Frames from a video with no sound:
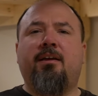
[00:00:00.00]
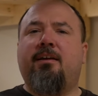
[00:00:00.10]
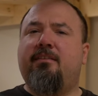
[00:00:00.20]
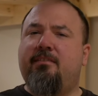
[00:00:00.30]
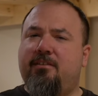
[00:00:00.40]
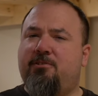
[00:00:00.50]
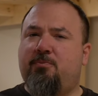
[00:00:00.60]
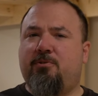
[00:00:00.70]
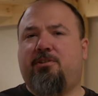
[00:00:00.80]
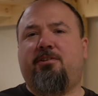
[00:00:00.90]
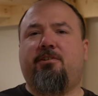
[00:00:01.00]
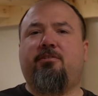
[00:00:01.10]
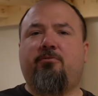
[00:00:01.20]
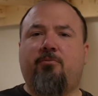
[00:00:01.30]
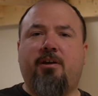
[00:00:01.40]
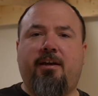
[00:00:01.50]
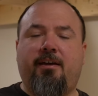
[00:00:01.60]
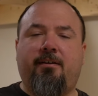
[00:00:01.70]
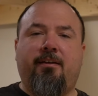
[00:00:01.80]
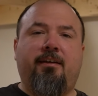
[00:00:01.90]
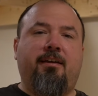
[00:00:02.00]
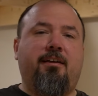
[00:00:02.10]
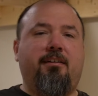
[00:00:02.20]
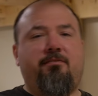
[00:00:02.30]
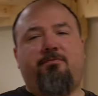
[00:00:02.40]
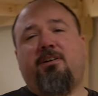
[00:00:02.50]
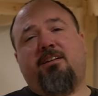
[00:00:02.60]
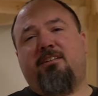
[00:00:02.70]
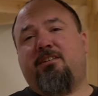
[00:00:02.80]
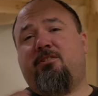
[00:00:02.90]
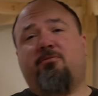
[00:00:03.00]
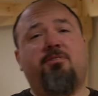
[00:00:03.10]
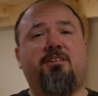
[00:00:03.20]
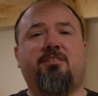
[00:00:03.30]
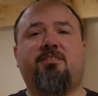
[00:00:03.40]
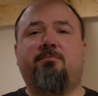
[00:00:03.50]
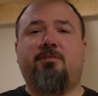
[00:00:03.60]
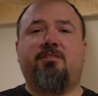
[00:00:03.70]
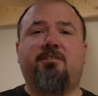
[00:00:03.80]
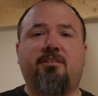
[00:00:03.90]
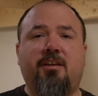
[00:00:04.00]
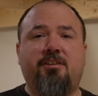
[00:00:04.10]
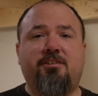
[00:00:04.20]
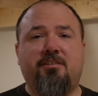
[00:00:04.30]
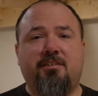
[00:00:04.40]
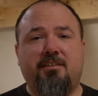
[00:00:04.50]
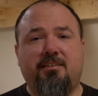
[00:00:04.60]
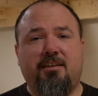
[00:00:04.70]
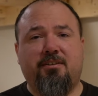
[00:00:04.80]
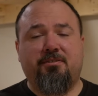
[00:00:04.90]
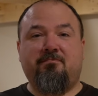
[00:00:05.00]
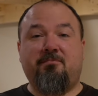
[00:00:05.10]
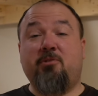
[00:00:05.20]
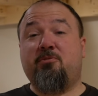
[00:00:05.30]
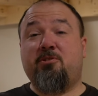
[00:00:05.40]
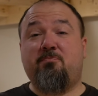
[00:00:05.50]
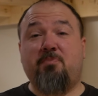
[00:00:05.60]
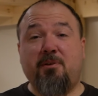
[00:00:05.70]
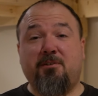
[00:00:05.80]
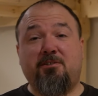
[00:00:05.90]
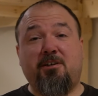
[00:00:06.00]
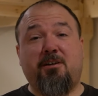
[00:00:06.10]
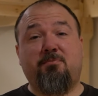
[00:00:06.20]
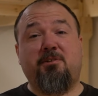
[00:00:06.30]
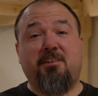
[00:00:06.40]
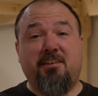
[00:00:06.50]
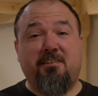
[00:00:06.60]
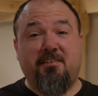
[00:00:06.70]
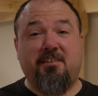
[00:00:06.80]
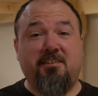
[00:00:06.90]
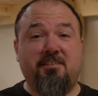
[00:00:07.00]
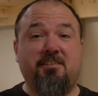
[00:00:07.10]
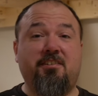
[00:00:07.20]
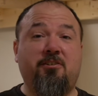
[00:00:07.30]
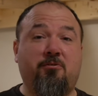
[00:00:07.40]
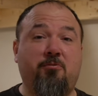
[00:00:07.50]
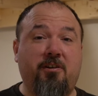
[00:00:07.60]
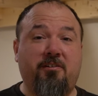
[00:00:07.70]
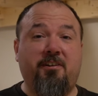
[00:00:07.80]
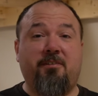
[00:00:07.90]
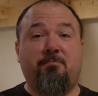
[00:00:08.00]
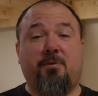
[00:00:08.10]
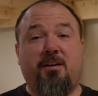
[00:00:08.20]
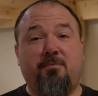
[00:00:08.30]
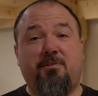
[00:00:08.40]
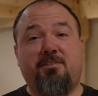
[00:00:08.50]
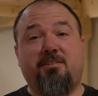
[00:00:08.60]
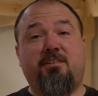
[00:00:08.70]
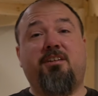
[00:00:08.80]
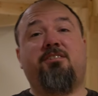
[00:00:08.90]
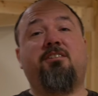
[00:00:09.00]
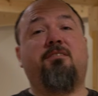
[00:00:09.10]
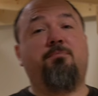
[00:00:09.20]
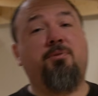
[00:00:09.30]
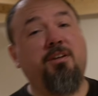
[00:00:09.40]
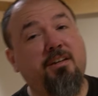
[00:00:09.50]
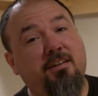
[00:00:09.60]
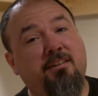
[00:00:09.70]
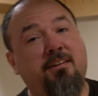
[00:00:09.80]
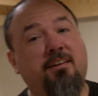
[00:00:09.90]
in this particular way, and finally go into some installation details. It was a big job to get this aquarium bottom installation completed.